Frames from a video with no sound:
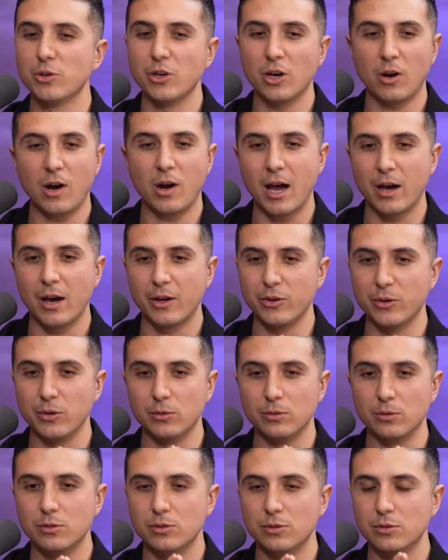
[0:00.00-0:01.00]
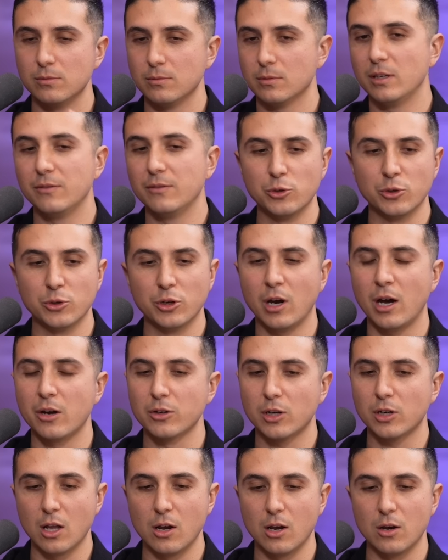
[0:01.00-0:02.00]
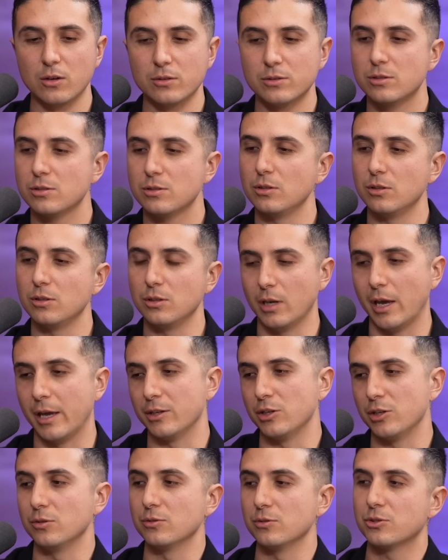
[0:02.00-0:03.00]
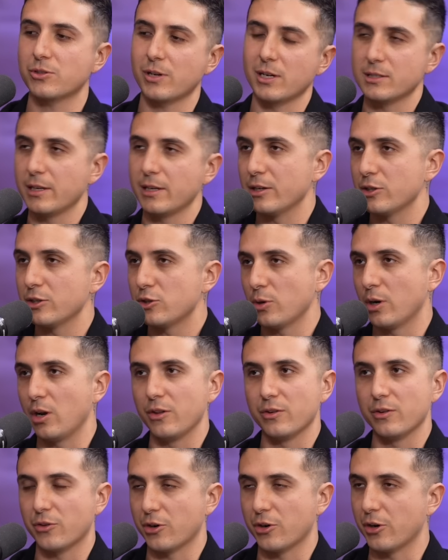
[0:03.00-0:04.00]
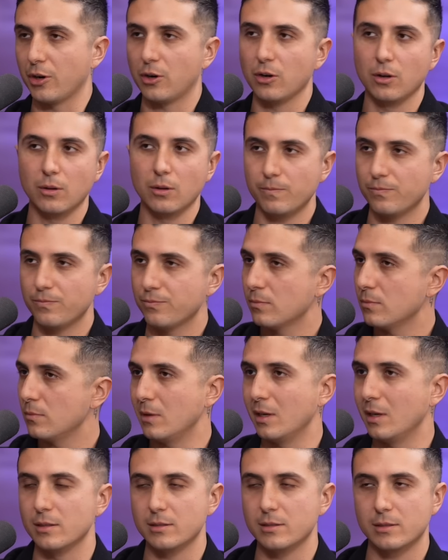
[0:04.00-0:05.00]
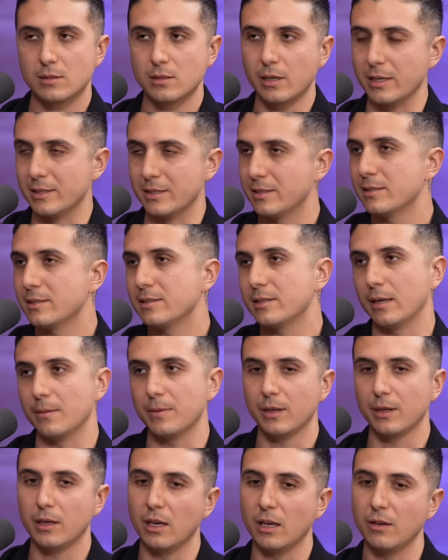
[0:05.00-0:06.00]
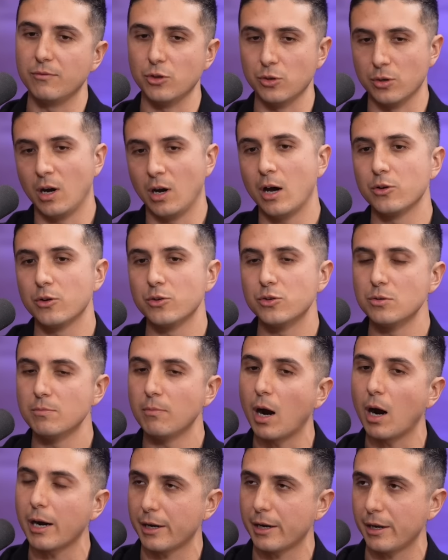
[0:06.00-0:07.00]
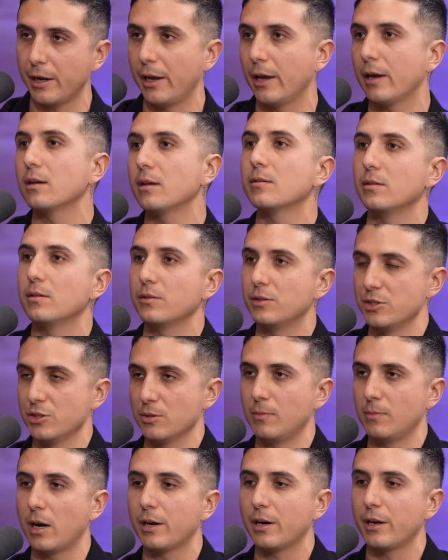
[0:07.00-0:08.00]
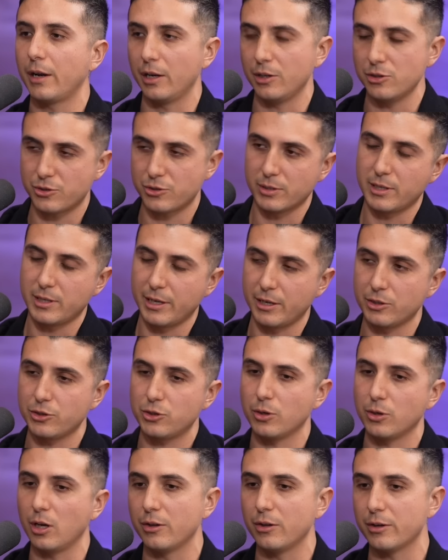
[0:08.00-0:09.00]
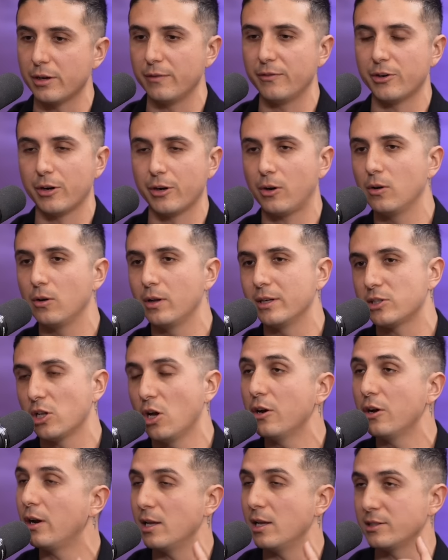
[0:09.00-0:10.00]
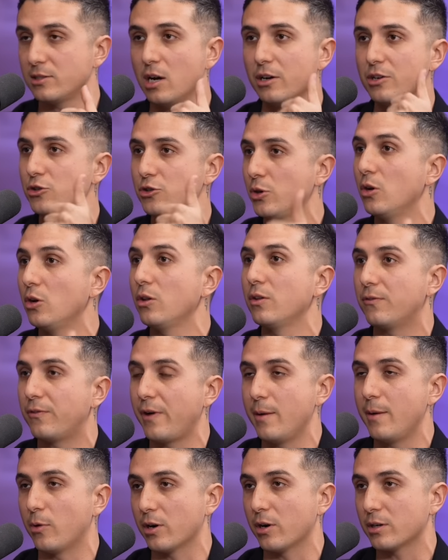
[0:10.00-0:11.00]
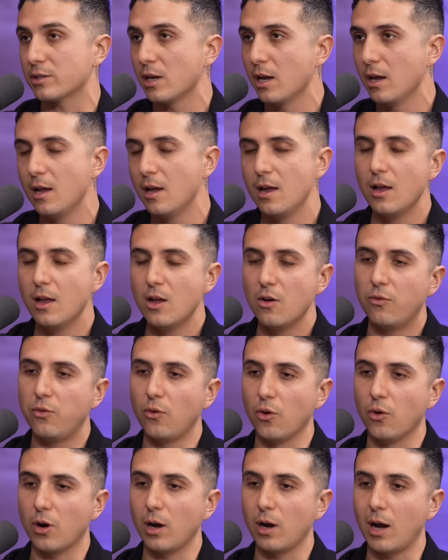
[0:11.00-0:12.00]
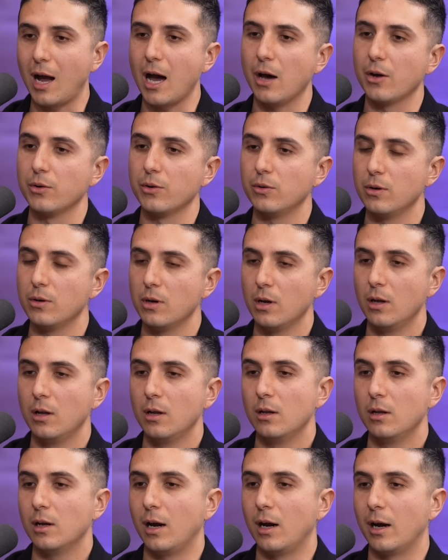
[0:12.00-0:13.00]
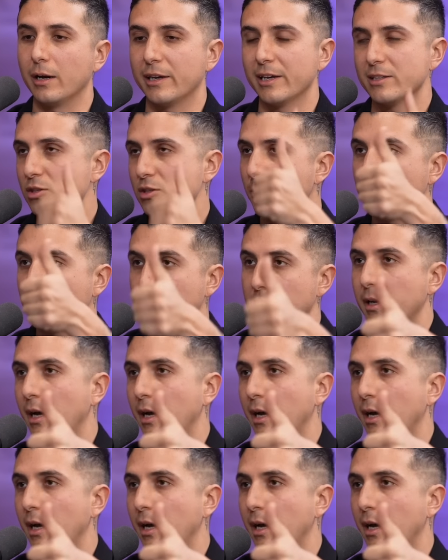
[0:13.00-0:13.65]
know how to close and you translate it to another vertical, it's pretty much the same. If you know how to do marketing, digital marketing, you translate it to another vertical. As long as you know the frameworks for how to get someone